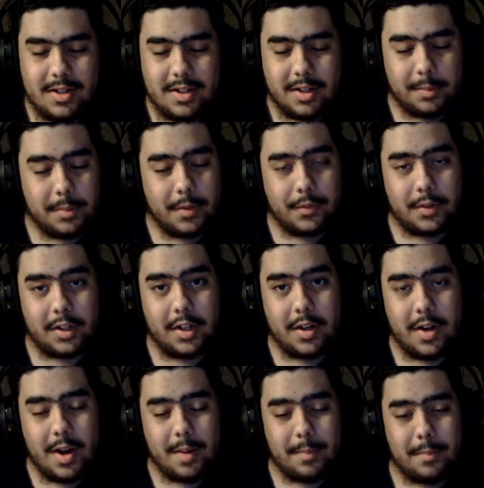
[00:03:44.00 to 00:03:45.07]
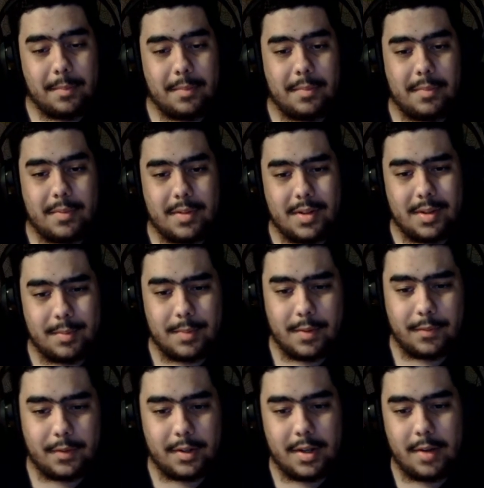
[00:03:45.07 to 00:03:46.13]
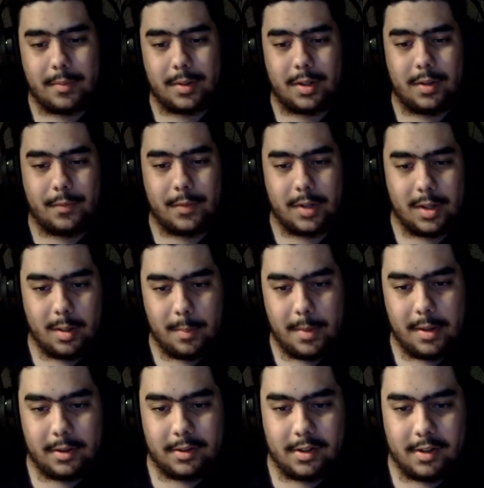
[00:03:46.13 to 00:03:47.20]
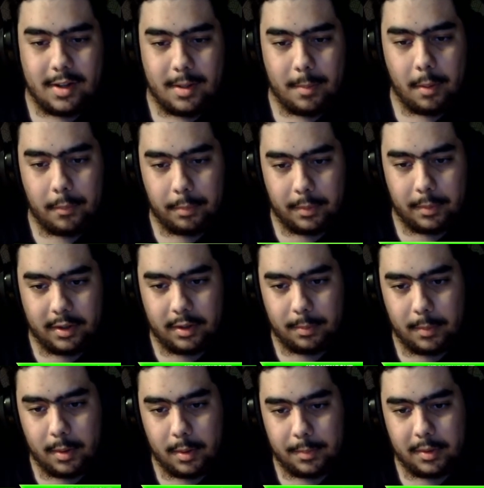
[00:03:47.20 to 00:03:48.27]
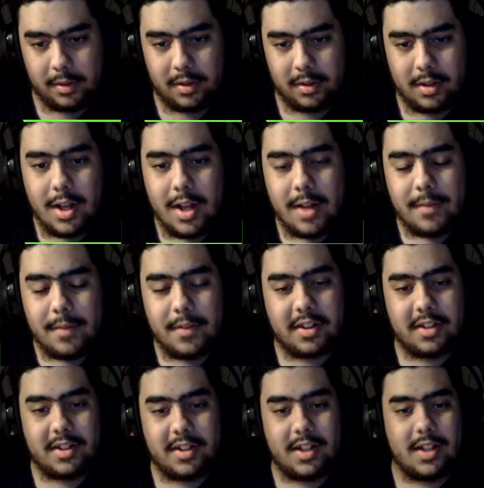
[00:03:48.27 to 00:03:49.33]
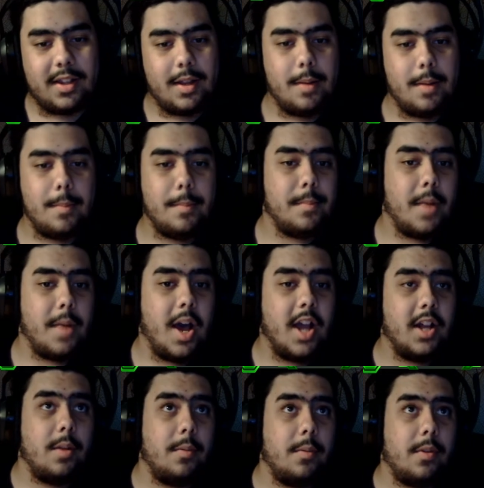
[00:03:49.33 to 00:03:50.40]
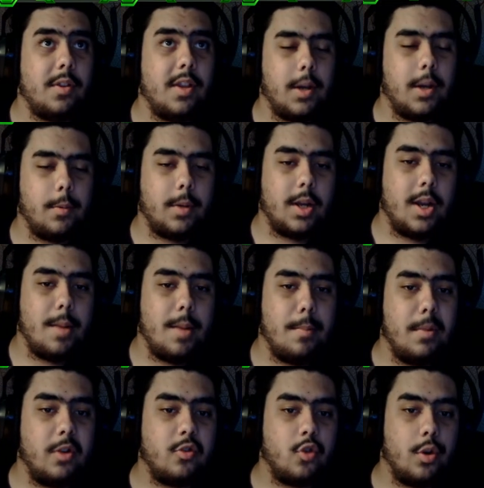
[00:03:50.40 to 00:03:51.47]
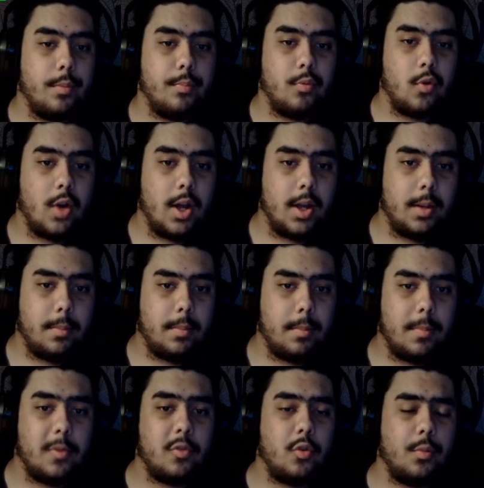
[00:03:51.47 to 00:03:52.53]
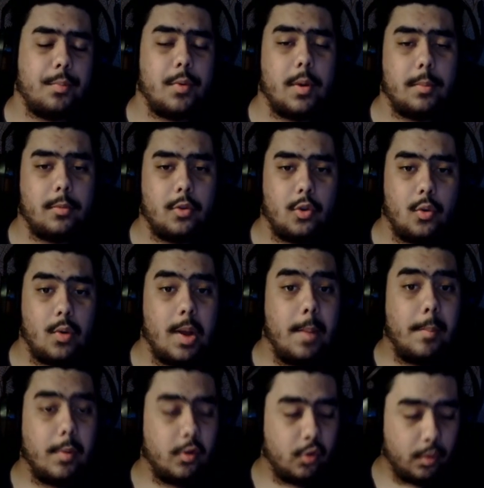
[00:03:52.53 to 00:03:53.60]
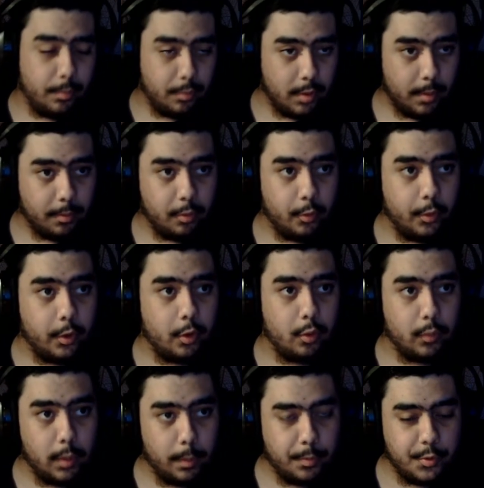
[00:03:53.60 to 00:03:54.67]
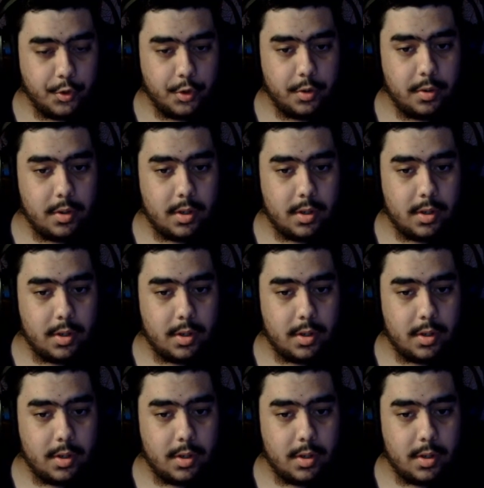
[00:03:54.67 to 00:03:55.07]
I'm definitely never gonna forget about the time I played this mod, but this contains, items that you would get in Metroid Prime 2, and Metroid Prime 3 Corruption.